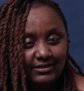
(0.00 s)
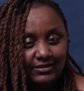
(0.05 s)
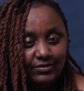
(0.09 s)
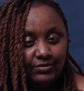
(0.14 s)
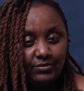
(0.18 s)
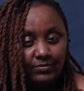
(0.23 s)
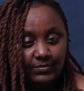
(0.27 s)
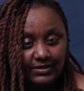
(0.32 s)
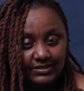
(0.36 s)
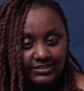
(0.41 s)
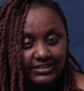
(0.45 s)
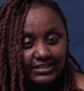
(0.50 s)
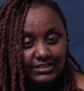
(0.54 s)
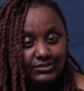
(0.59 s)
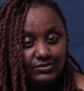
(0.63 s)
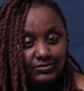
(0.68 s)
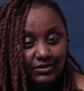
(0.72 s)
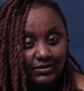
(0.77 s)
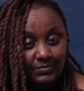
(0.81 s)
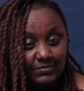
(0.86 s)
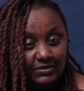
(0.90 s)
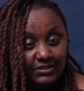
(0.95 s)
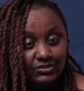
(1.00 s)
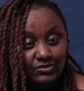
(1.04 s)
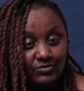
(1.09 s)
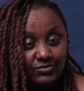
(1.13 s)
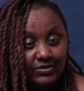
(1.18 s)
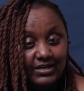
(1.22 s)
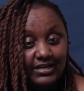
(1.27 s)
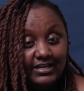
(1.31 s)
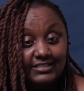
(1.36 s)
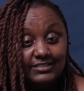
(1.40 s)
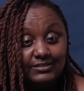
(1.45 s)
We are trying to keep the
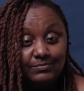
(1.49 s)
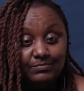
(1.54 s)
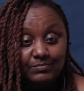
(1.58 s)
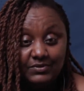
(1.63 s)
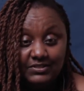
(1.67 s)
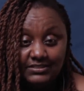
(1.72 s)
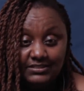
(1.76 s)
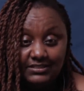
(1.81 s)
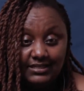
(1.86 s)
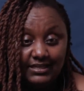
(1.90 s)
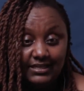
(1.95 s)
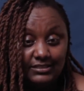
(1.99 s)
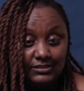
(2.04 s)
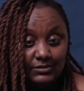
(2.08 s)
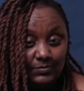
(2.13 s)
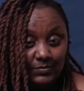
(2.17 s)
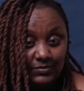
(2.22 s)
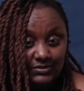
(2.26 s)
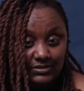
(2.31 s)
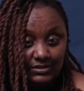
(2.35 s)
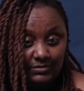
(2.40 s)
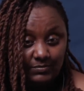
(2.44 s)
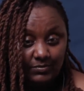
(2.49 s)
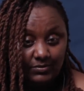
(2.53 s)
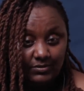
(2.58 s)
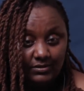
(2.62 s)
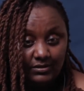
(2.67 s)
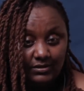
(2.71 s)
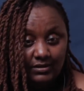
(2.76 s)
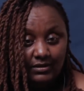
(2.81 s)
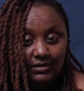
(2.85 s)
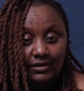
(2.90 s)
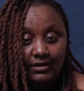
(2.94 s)
children as busy as
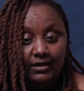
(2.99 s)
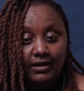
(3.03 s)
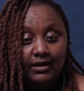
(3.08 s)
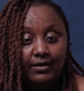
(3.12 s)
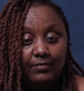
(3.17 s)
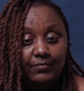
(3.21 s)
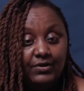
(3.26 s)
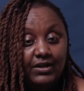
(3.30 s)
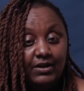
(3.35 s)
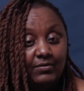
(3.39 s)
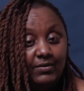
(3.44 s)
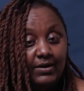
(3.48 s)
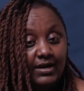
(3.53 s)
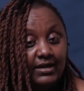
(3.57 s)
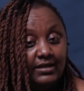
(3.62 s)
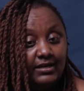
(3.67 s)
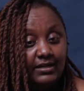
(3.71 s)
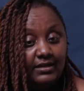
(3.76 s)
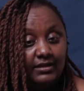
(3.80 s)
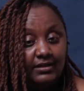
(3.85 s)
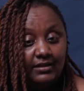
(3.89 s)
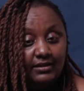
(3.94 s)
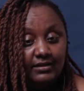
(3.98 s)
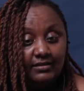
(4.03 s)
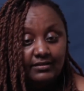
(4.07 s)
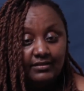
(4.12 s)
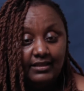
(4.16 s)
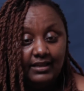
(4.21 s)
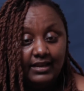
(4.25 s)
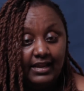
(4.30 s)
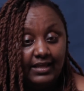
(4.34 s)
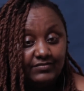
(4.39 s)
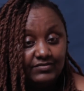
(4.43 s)
possible. We are running the
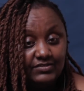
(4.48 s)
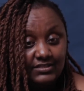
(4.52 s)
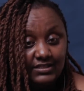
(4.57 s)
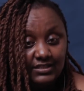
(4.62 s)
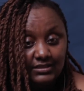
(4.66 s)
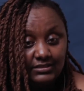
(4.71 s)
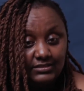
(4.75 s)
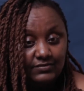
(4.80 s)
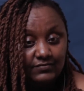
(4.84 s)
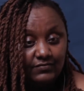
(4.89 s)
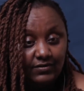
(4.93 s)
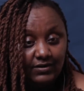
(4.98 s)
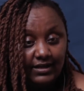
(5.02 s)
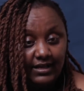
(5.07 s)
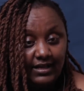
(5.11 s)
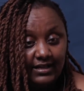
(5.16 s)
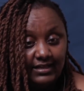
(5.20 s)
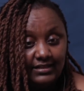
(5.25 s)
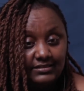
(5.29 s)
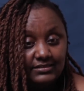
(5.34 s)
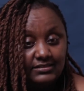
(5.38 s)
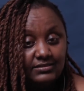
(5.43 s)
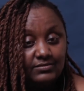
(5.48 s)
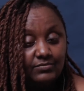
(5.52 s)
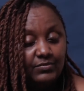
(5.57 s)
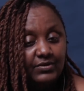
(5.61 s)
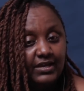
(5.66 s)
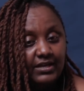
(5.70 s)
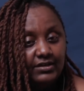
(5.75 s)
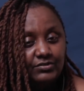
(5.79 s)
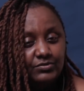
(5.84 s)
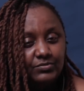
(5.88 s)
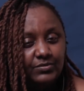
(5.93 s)
life skills for girls.
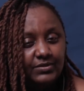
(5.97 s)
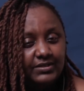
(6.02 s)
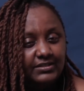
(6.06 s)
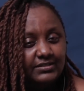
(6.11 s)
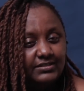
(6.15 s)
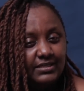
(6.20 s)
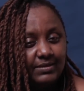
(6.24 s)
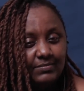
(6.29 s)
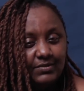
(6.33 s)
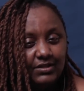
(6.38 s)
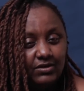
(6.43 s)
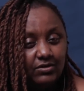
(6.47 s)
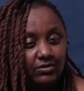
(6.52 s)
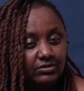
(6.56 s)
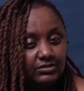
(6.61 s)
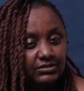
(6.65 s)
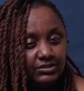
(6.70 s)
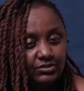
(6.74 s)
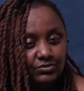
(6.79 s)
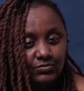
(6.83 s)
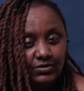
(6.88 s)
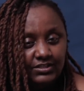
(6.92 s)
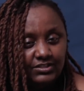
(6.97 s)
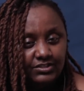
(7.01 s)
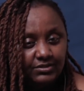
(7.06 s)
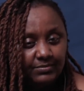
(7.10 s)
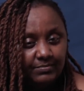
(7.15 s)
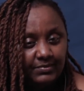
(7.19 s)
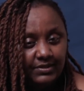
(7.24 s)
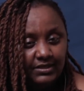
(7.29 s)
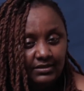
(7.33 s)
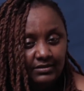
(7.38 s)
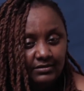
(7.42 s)
We are doing something called Inua
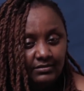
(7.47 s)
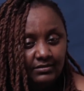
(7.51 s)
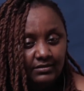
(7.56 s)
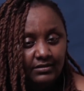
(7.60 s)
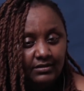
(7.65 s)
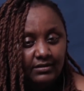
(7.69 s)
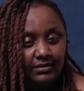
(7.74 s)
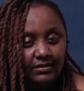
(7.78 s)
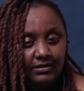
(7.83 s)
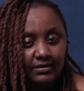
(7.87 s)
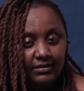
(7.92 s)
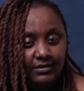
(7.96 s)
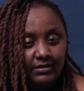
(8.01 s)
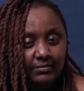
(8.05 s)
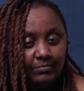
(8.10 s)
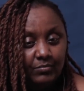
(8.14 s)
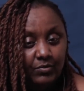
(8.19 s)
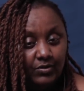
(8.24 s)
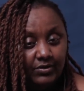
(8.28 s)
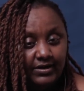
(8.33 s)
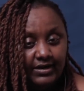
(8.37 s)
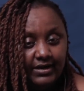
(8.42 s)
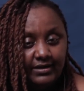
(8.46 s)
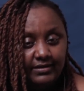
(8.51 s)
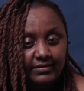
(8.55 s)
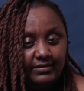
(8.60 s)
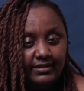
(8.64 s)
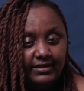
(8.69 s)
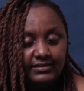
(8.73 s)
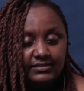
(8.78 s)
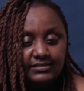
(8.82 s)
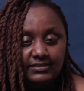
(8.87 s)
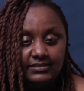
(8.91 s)
Jamii Bora.
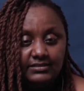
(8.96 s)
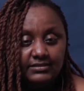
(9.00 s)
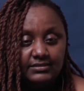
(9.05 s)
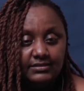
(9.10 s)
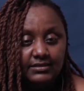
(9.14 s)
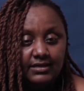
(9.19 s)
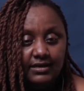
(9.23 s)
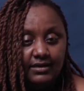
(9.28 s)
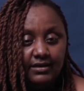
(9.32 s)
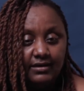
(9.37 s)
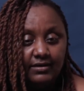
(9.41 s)
That is,